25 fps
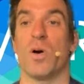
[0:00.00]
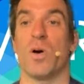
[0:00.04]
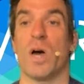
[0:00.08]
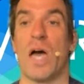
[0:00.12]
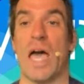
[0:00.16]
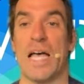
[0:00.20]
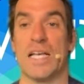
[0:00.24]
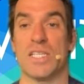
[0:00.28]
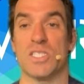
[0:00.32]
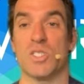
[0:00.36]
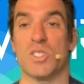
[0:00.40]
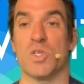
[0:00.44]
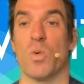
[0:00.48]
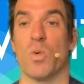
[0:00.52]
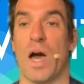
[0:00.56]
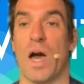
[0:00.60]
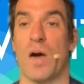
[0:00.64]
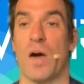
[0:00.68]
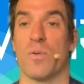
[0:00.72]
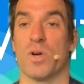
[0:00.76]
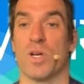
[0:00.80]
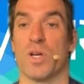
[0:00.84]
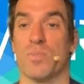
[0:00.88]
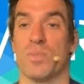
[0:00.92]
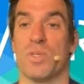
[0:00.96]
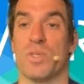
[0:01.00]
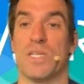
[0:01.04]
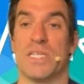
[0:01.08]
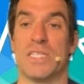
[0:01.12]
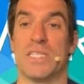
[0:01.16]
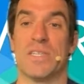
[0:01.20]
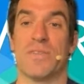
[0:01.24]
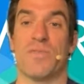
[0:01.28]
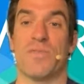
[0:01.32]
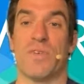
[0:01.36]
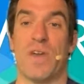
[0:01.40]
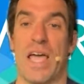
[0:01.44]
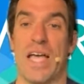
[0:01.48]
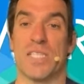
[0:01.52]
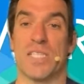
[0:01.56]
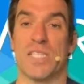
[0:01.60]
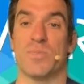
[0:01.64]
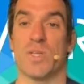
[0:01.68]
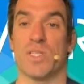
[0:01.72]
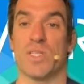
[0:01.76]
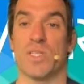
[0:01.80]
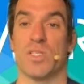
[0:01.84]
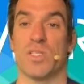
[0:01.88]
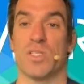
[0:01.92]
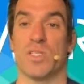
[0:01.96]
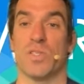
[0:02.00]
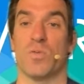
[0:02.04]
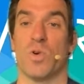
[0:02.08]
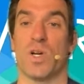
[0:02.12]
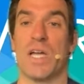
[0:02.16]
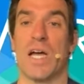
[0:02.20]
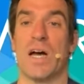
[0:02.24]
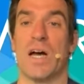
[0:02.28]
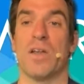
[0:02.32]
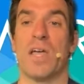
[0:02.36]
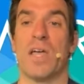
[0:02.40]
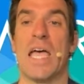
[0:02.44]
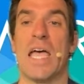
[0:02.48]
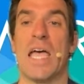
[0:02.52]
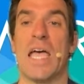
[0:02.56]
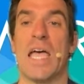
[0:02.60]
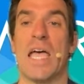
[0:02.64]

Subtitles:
as to why we're completing different aspects of the workout.